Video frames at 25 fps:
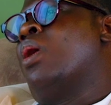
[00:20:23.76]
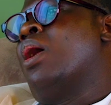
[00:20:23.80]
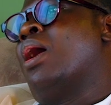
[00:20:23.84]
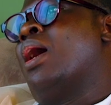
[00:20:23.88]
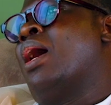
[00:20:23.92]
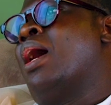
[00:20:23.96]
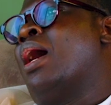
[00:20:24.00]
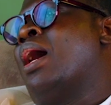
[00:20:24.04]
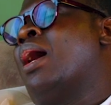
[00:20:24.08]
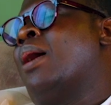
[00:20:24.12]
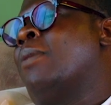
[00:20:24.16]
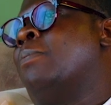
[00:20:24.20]

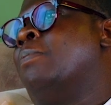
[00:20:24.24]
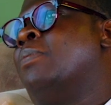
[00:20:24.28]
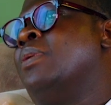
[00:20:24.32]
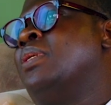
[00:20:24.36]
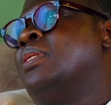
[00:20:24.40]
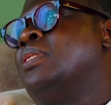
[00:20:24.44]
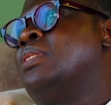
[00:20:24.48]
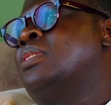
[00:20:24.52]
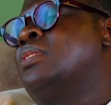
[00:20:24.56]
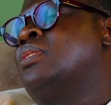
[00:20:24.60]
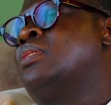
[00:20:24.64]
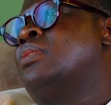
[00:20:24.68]

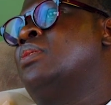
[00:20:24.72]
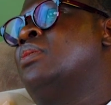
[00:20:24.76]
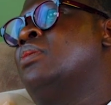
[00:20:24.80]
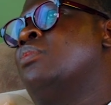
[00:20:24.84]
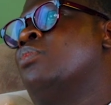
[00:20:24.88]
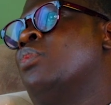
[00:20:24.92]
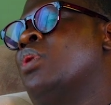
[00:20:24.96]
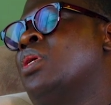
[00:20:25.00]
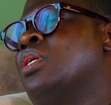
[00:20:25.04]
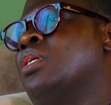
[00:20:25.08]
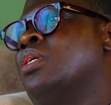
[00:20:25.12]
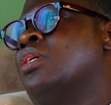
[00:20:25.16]
habits
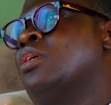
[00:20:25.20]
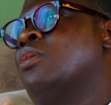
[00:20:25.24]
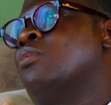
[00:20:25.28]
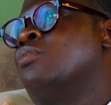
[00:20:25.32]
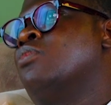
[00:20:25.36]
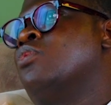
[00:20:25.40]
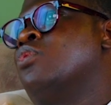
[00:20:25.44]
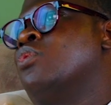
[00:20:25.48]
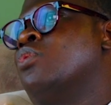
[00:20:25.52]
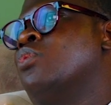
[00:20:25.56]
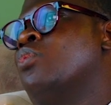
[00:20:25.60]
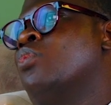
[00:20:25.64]
when it
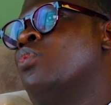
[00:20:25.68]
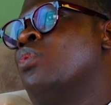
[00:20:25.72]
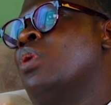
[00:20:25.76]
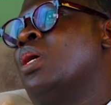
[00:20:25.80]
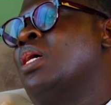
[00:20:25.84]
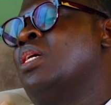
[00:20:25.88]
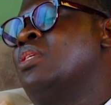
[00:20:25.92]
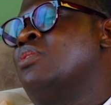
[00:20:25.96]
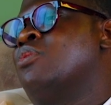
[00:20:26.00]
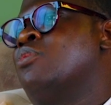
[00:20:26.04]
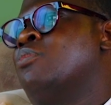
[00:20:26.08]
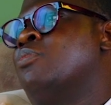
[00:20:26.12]
comes to
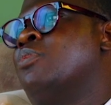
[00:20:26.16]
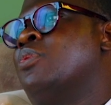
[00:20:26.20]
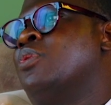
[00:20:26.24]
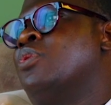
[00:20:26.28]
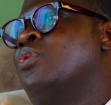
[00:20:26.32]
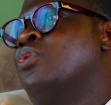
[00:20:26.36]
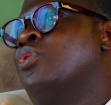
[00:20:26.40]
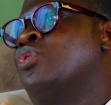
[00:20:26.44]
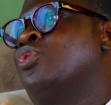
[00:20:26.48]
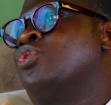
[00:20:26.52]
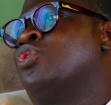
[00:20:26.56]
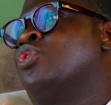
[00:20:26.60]

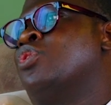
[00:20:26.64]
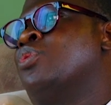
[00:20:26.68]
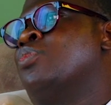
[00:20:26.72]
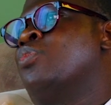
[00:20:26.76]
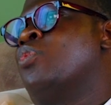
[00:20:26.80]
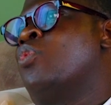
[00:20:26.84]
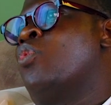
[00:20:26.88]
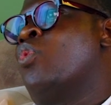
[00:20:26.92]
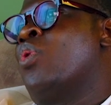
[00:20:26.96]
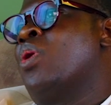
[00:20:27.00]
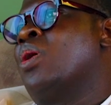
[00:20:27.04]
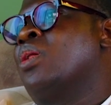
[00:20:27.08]

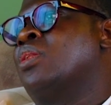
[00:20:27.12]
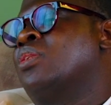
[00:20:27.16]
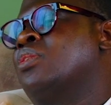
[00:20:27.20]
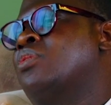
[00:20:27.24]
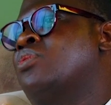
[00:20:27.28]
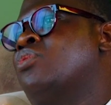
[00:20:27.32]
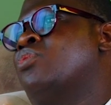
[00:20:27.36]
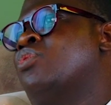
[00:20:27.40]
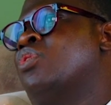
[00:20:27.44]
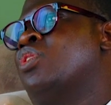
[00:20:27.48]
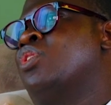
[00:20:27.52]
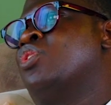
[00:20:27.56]
entrepreneurship,
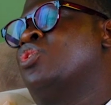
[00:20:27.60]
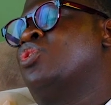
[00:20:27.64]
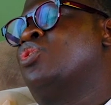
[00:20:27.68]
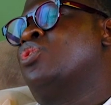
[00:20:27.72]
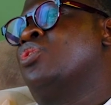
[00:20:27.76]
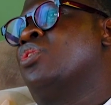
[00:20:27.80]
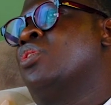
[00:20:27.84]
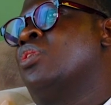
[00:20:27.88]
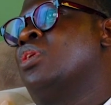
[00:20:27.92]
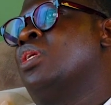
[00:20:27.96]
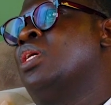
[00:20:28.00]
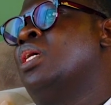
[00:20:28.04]
wealth
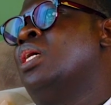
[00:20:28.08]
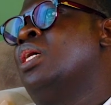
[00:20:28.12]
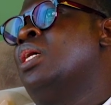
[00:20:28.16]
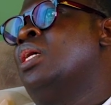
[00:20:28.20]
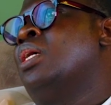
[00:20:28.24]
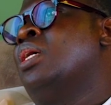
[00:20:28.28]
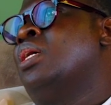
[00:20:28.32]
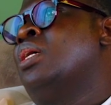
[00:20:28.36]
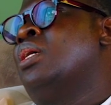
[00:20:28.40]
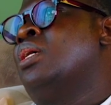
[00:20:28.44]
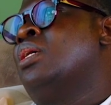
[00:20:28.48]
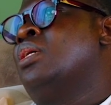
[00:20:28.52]
creation,
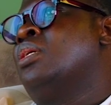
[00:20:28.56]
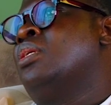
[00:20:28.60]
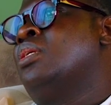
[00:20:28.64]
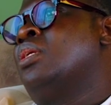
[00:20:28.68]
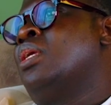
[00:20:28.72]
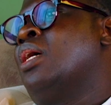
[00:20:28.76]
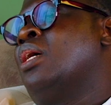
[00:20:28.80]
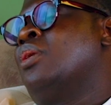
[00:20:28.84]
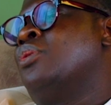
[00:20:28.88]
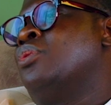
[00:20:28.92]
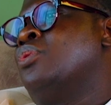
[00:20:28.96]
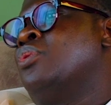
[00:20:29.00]

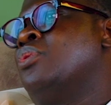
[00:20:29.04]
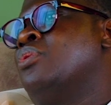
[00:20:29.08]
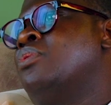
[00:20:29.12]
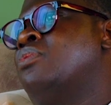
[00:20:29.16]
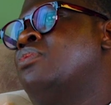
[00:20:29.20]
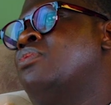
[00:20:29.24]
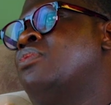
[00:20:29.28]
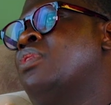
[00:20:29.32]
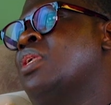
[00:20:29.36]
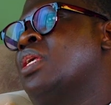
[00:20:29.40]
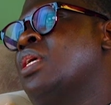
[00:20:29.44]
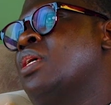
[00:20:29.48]
that you
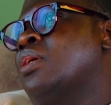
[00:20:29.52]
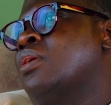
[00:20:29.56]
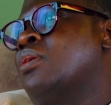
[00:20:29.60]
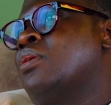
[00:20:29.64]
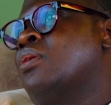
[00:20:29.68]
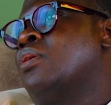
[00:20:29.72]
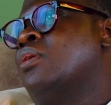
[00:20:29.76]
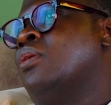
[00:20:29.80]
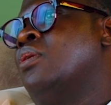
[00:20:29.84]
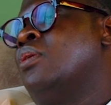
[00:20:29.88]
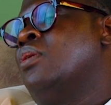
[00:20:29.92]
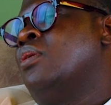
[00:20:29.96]

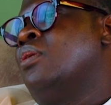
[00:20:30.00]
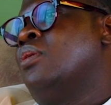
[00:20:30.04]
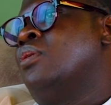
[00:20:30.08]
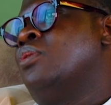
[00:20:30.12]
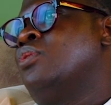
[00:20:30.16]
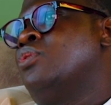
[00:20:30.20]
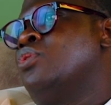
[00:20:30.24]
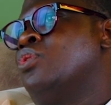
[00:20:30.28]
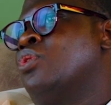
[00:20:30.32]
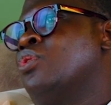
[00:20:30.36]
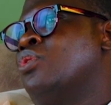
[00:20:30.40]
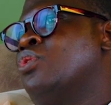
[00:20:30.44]
think
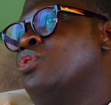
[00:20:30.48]
your